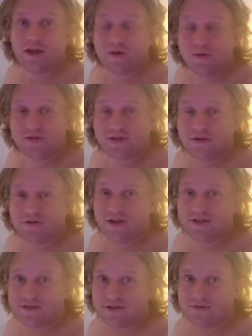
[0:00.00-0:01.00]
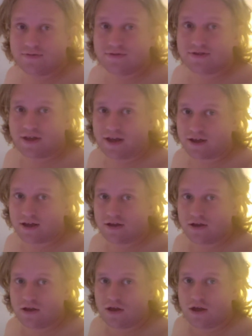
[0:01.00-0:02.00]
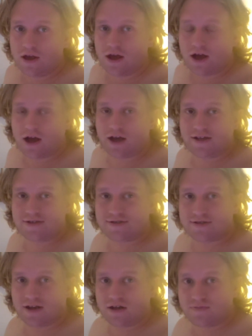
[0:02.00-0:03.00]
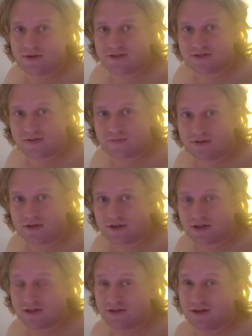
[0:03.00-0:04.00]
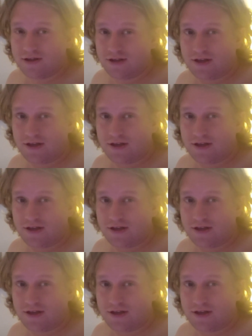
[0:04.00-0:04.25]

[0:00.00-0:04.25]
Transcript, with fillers: It was interesting. It was like ice on my stomach and then